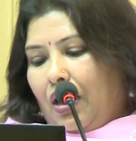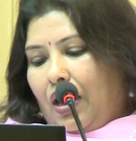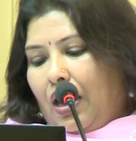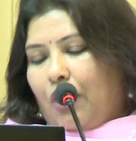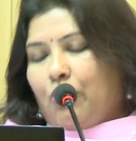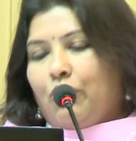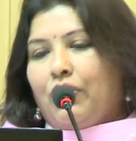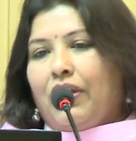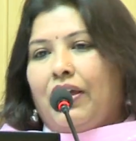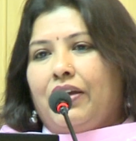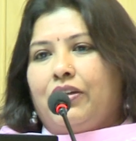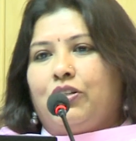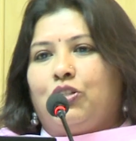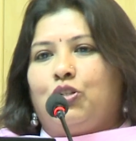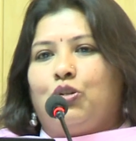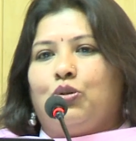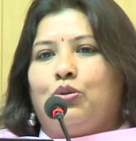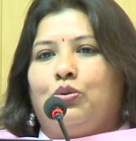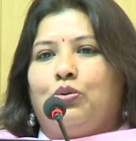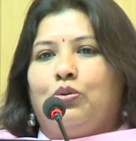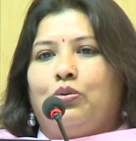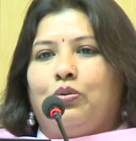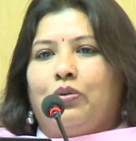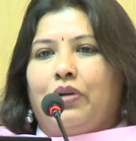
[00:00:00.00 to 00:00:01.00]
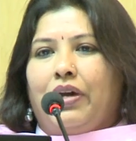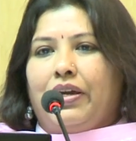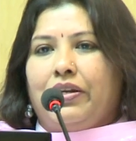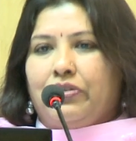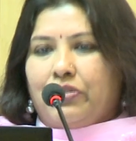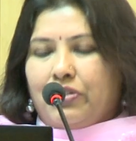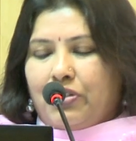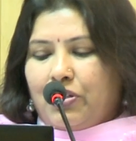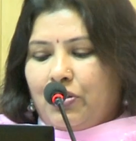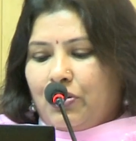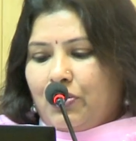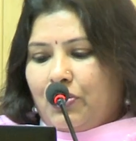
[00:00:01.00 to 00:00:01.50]
I would like to
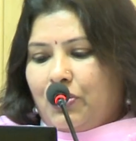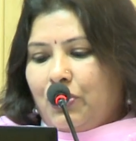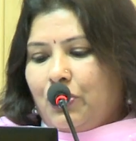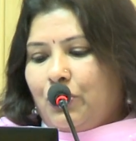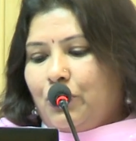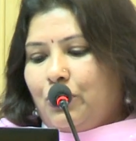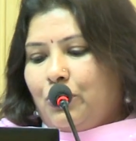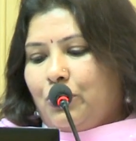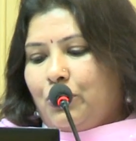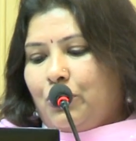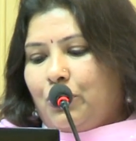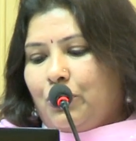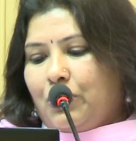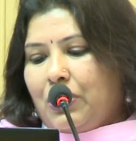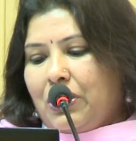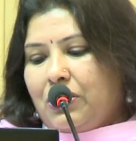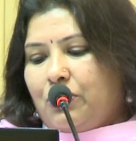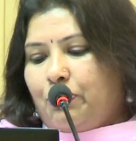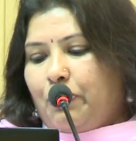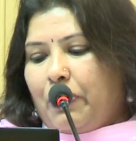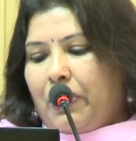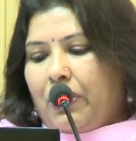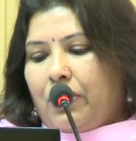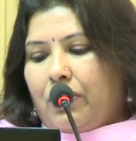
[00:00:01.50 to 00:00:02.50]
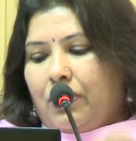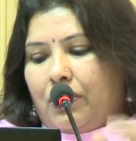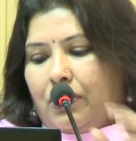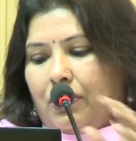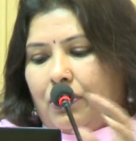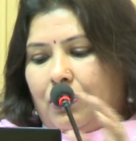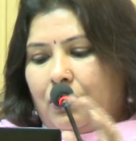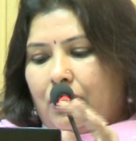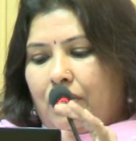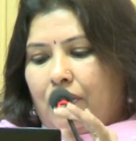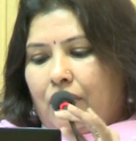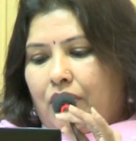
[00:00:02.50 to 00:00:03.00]
introduce you today's
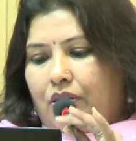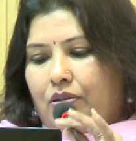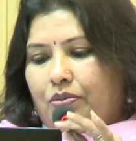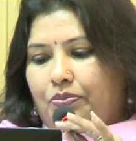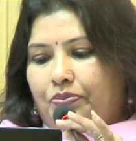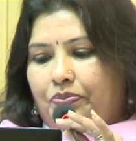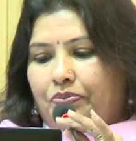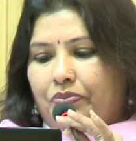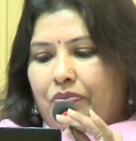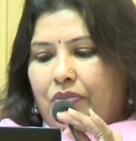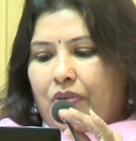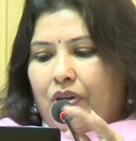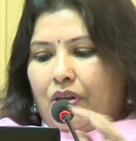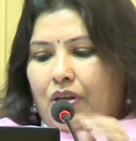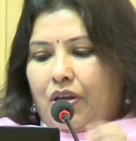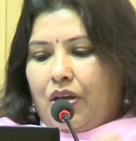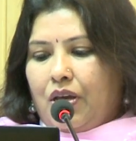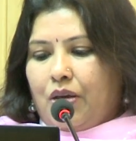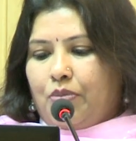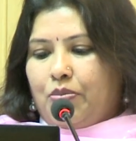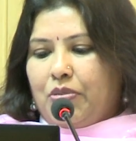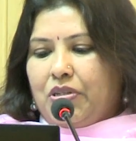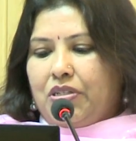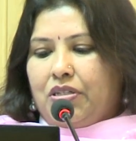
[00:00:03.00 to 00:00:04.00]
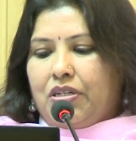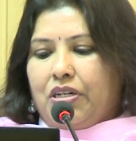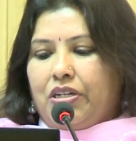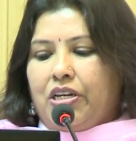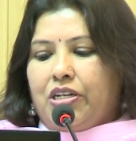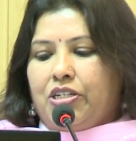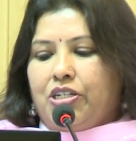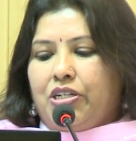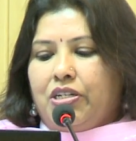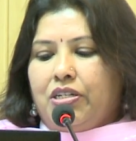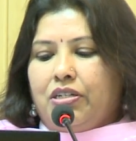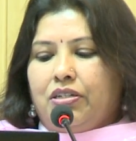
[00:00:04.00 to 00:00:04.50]
speaker, um, Mr.
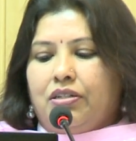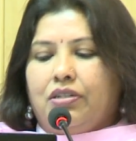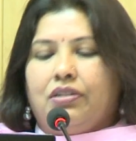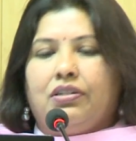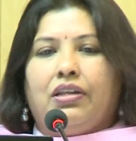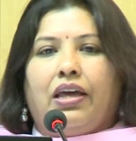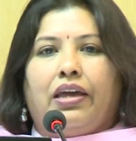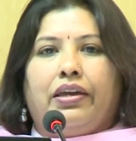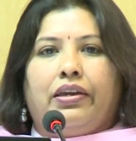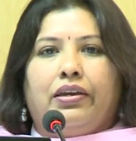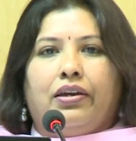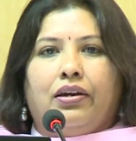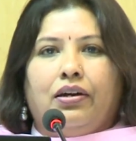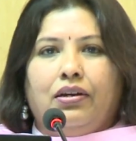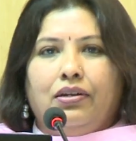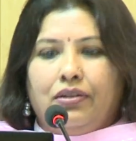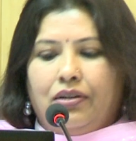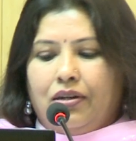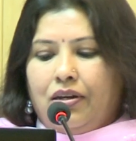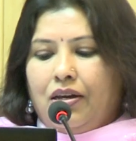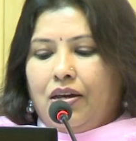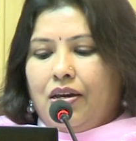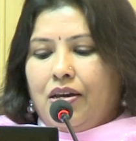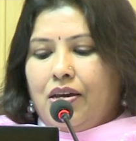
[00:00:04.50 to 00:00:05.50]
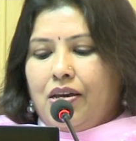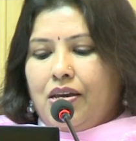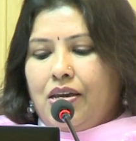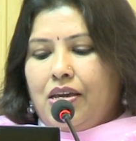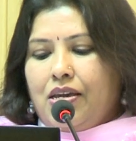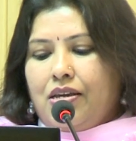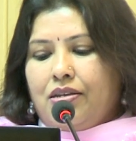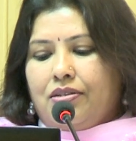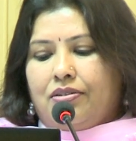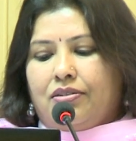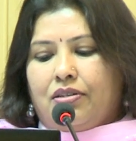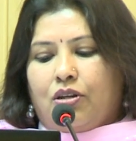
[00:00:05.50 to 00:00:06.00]
Yashish Dahiya.
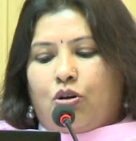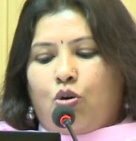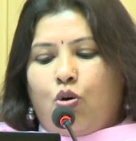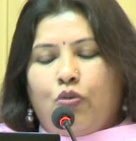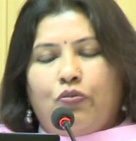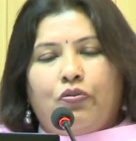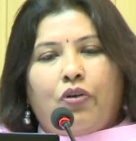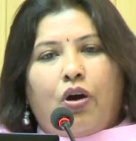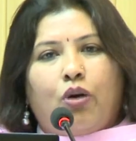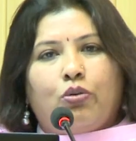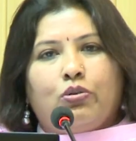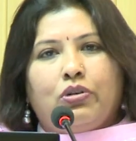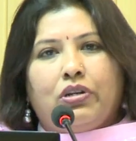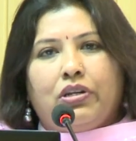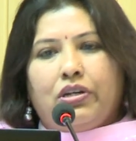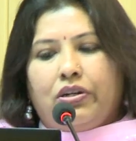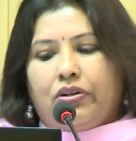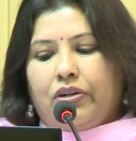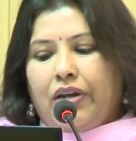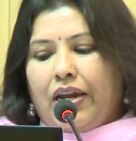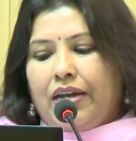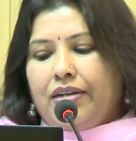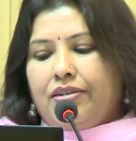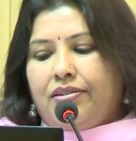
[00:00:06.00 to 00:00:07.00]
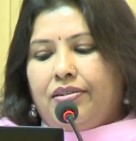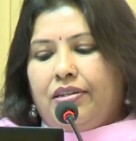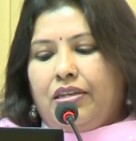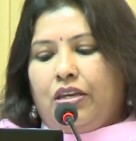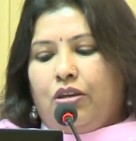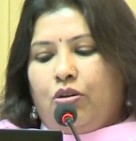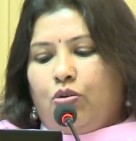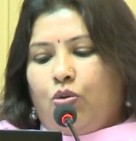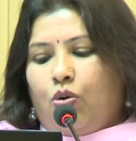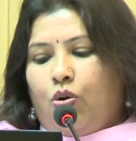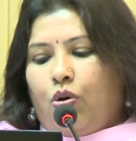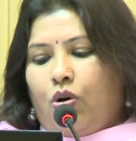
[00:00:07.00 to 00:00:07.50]
He is the co-founder and
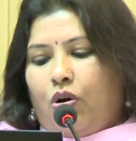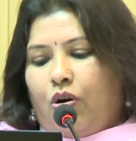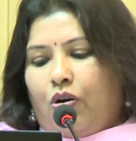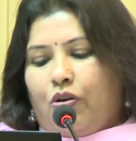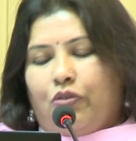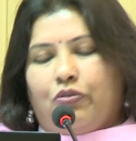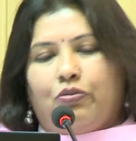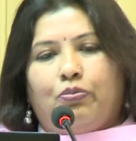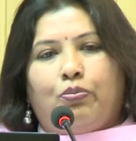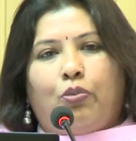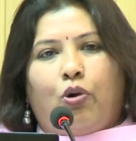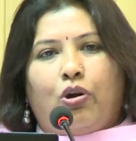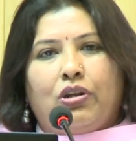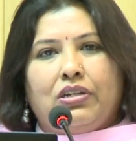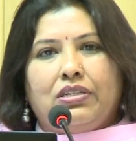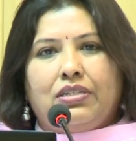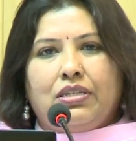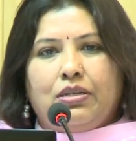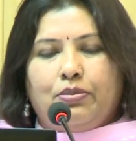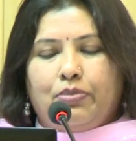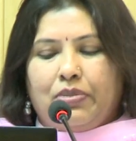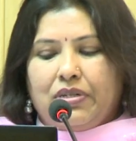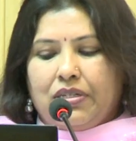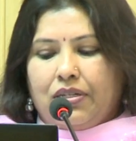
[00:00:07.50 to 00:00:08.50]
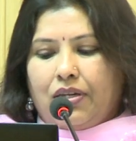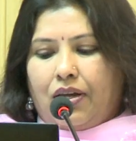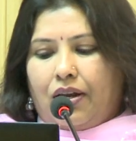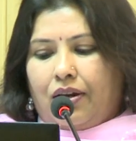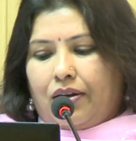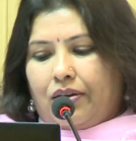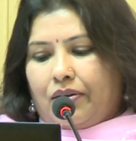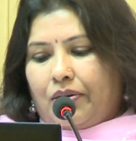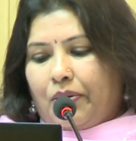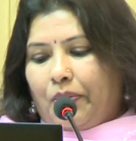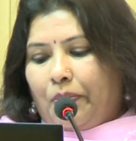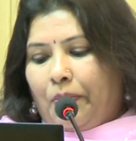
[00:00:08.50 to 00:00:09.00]
CEO of Policy
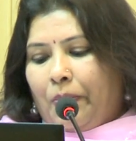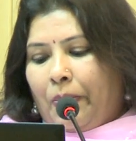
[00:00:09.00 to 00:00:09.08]
Bazaar.